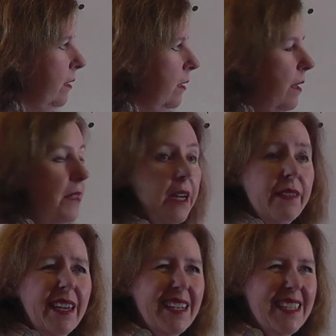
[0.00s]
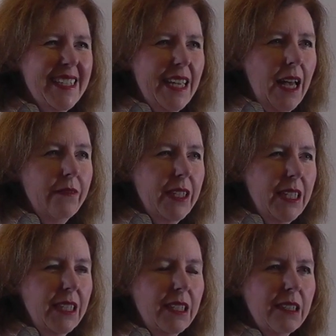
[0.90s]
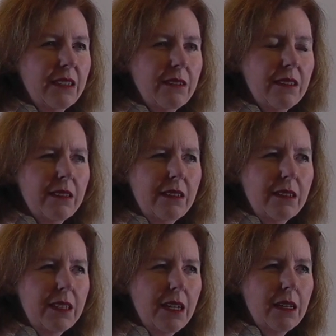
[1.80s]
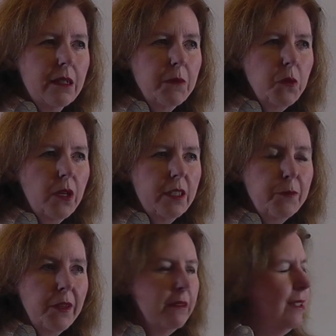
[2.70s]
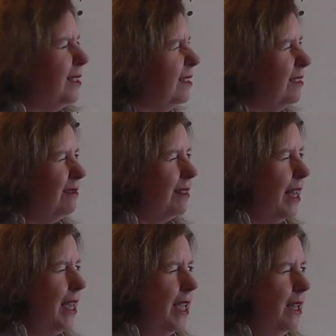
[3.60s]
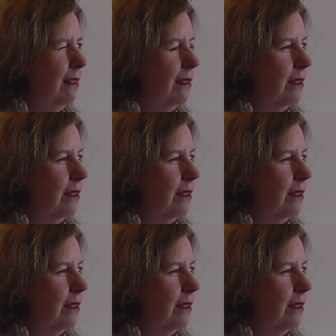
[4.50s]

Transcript: And then I think 7 times what gives me, no, 8,